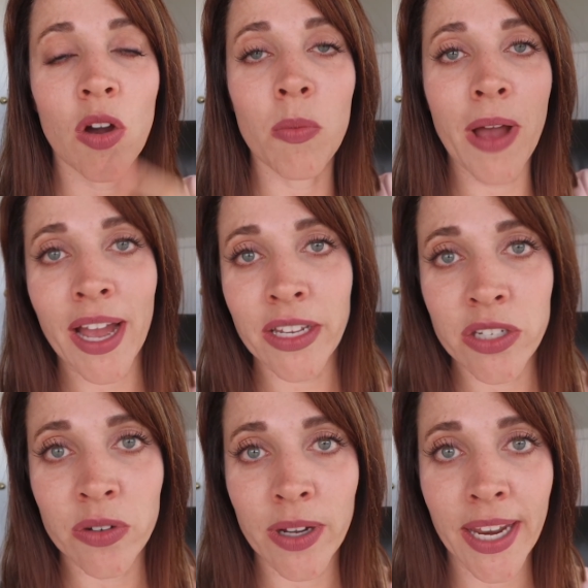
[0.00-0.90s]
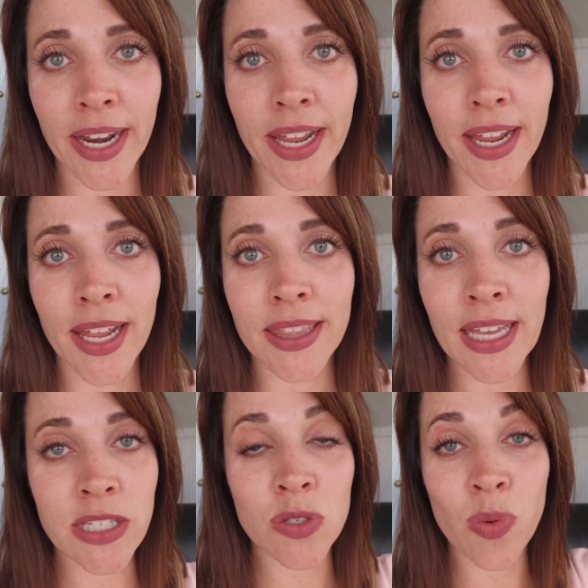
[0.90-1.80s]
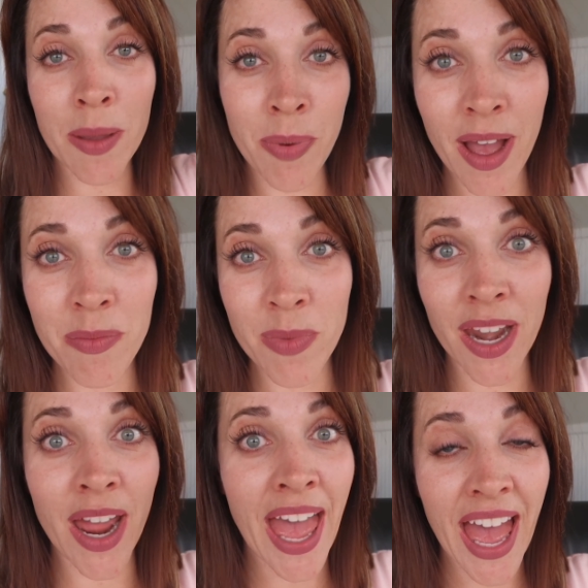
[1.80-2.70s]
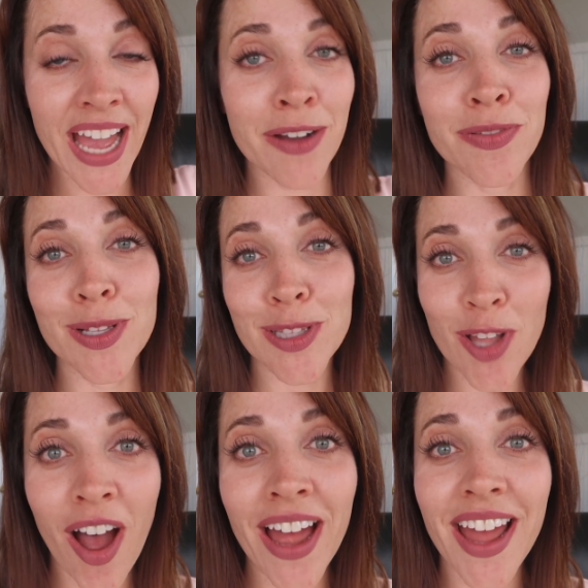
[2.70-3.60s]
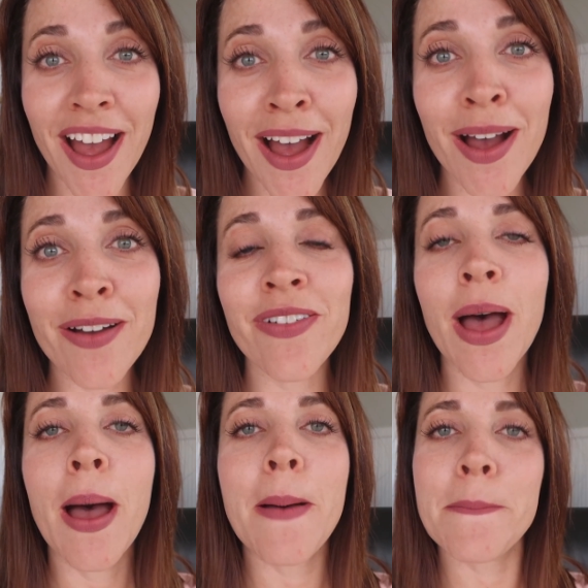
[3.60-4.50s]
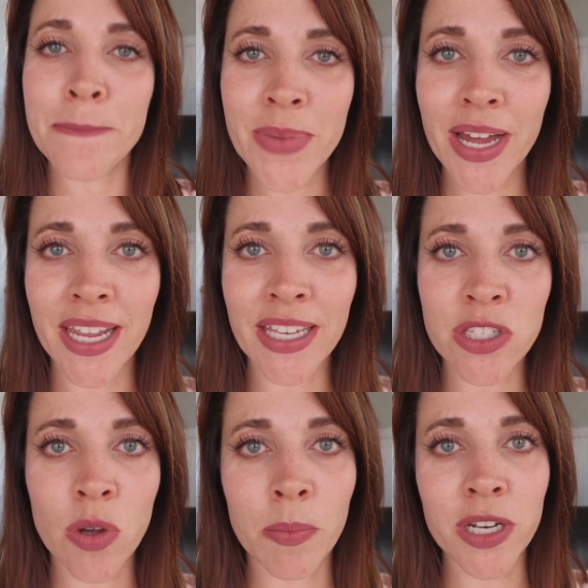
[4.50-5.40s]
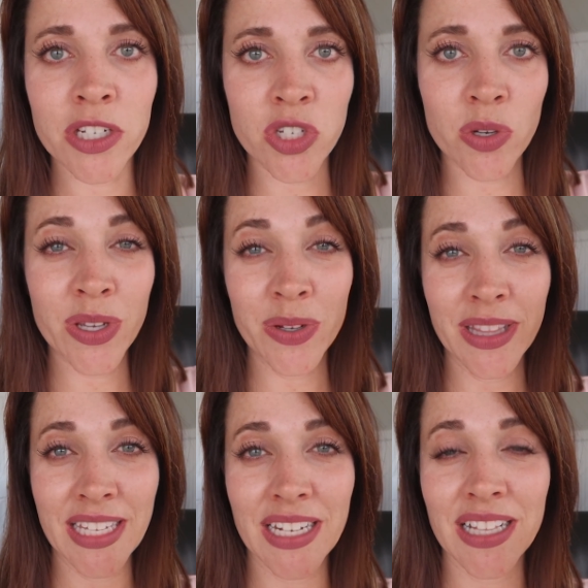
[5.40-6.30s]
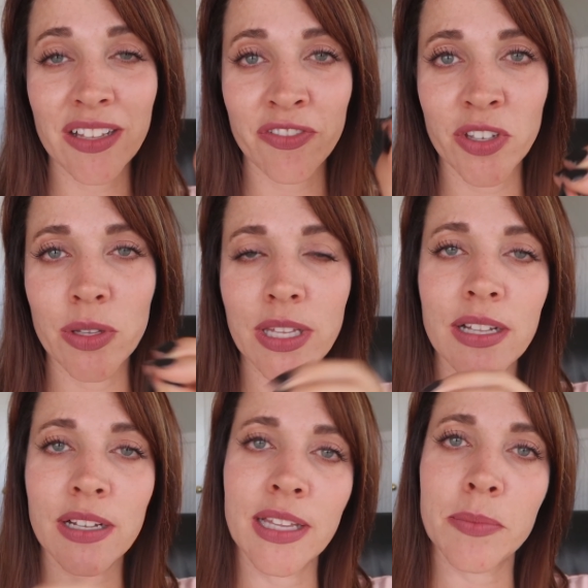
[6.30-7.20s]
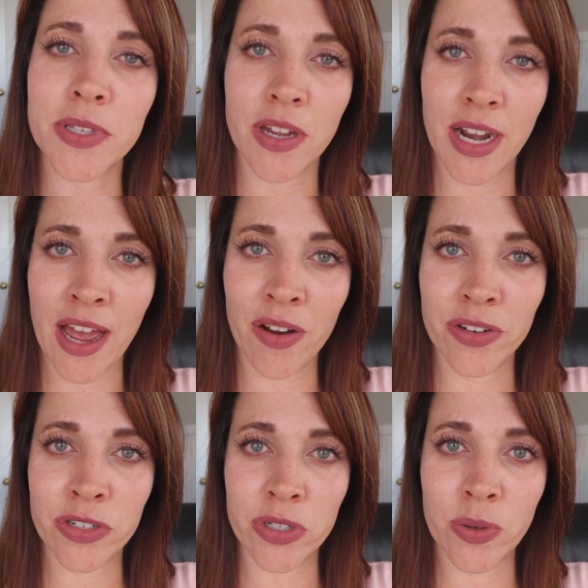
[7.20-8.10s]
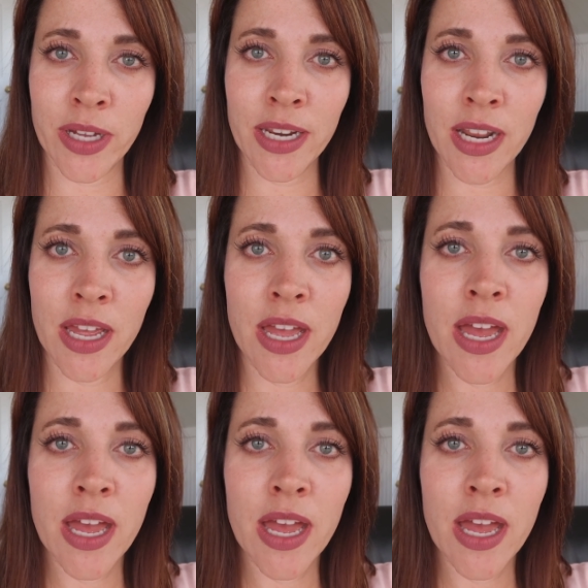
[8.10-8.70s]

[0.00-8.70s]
to go back to it, that swipe up made a heck of a lot of money. So I'm gonna show you a few little clips on how to do it,